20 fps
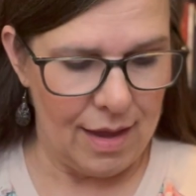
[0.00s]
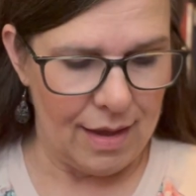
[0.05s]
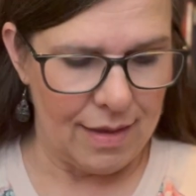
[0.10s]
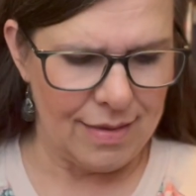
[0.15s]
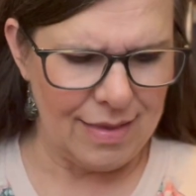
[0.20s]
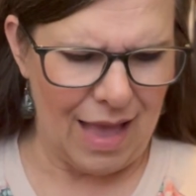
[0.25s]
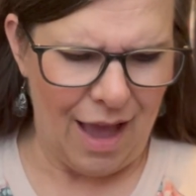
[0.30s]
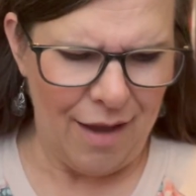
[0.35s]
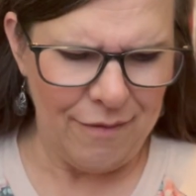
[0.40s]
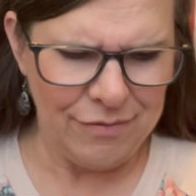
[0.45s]

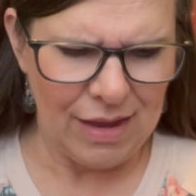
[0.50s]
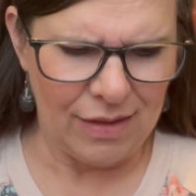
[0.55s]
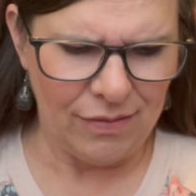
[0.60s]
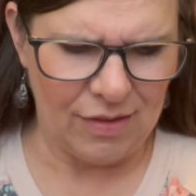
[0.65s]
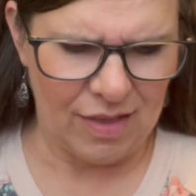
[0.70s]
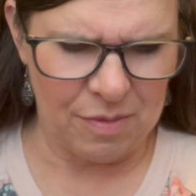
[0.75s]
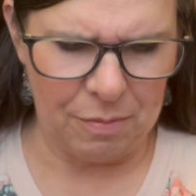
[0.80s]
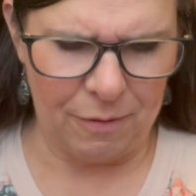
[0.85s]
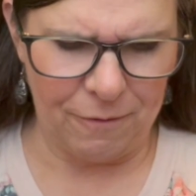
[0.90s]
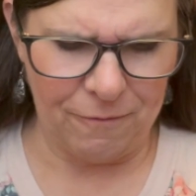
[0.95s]
So I've done
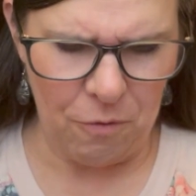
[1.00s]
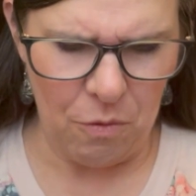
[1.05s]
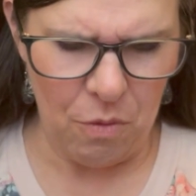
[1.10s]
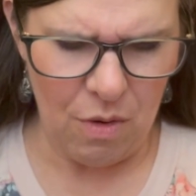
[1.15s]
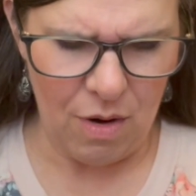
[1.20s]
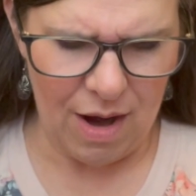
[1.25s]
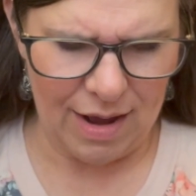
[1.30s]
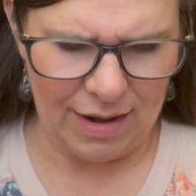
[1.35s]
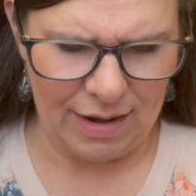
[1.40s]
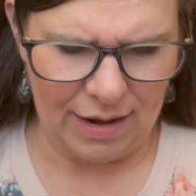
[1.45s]
this
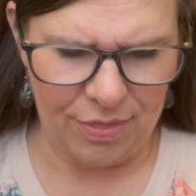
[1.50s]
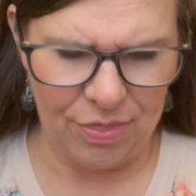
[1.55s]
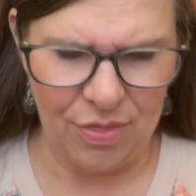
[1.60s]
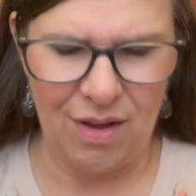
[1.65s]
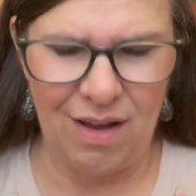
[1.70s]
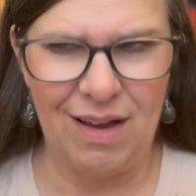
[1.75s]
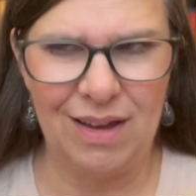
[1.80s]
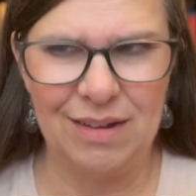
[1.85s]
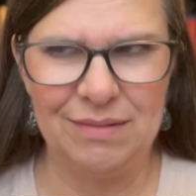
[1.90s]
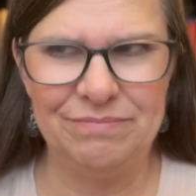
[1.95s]
before and I
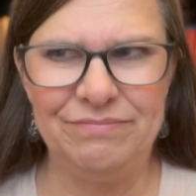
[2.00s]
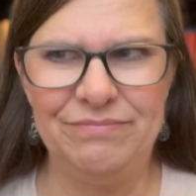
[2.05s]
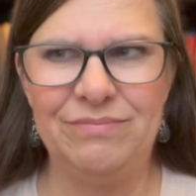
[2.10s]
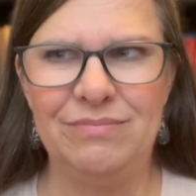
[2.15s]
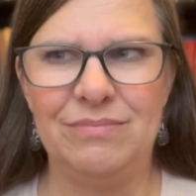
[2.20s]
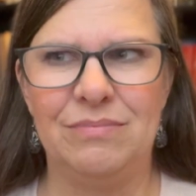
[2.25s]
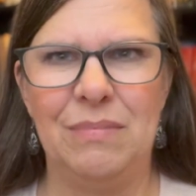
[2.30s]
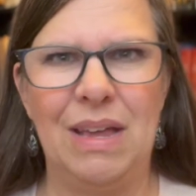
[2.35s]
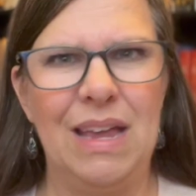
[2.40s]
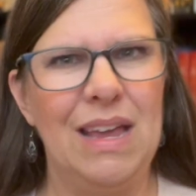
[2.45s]
thought,
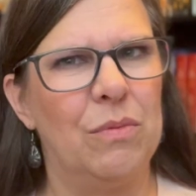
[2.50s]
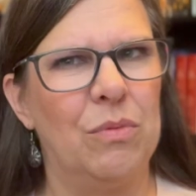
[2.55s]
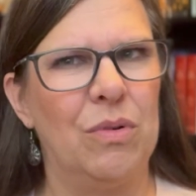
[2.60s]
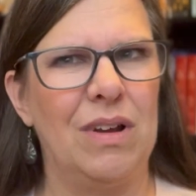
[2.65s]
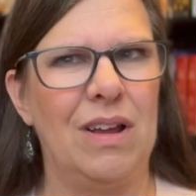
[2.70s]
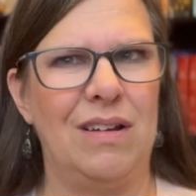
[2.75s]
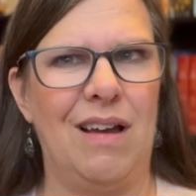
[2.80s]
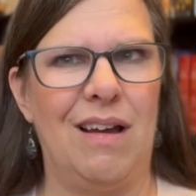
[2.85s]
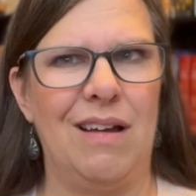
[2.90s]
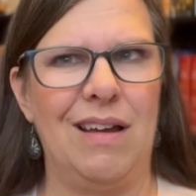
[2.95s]
man, we're
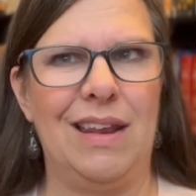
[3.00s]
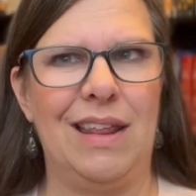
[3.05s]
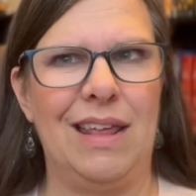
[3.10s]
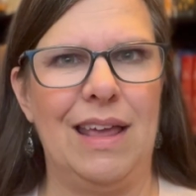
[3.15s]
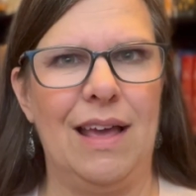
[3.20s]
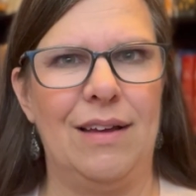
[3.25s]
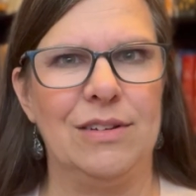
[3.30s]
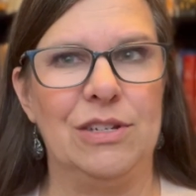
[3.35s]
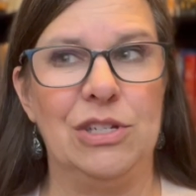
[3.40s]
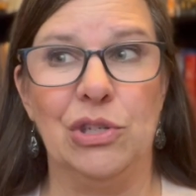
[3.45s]
not getting
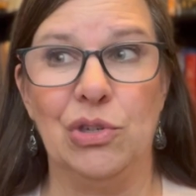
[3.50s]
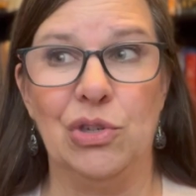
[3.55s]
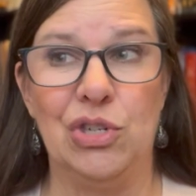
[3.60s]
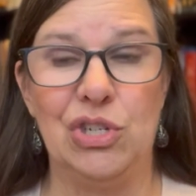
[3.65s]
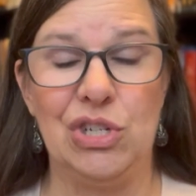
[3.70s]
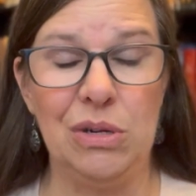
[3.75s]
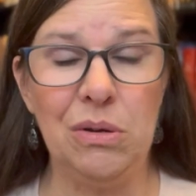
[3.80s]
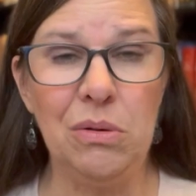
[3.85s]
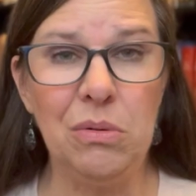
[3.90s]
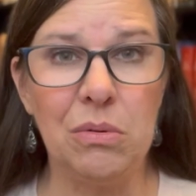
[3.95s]
out till
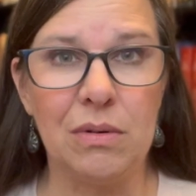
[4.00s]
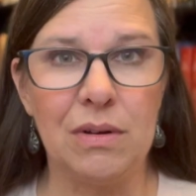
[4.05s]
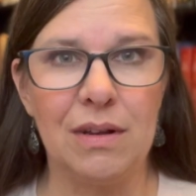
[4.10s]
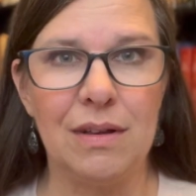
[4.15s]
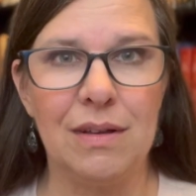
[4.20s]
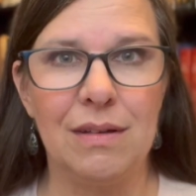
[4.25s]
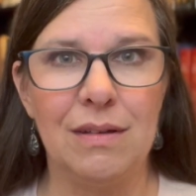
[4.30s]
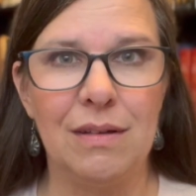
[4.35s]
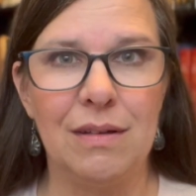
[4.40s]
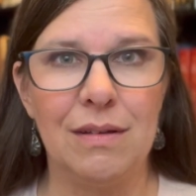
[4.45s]
June.